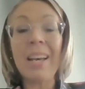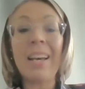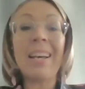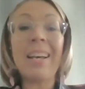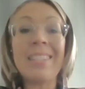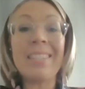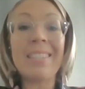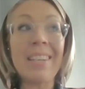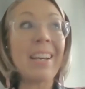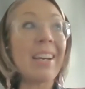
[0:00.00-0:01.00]
and
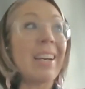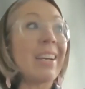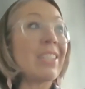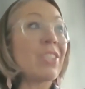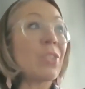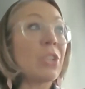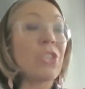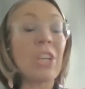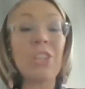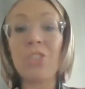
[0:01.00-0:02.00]
so it
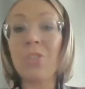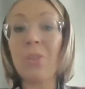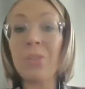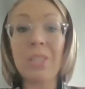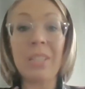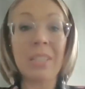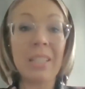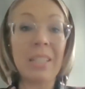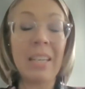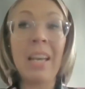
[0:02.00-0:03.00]
changes
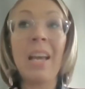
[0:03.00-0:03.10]
constantly.